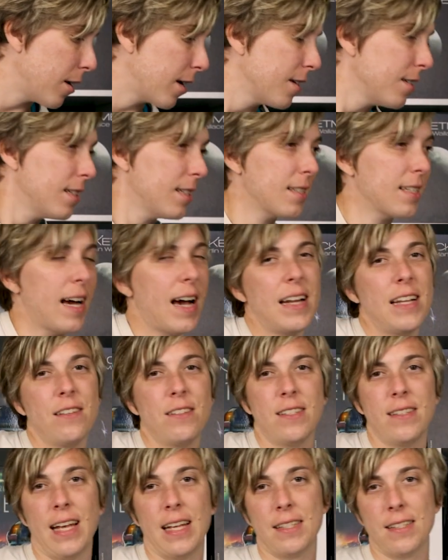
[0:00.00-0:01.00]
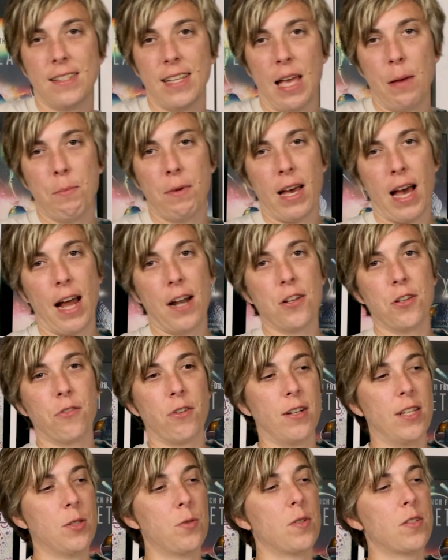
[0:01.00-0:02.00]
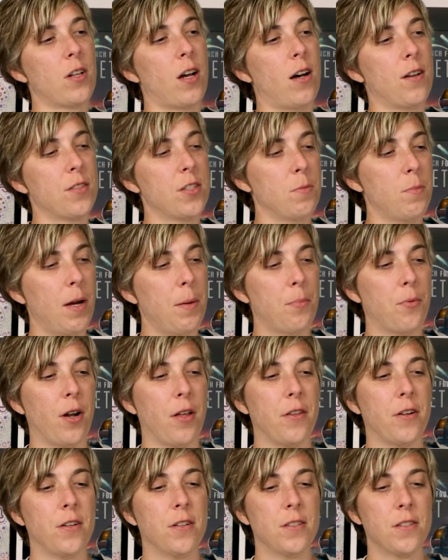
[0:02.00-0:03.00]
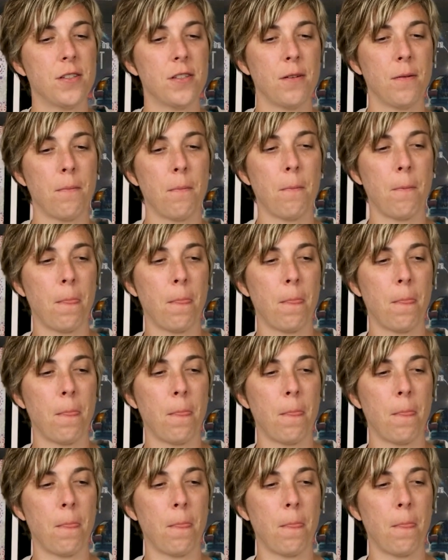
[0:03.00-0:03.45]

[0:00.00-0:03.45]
because this kind of is in that same category. This was also my brother's.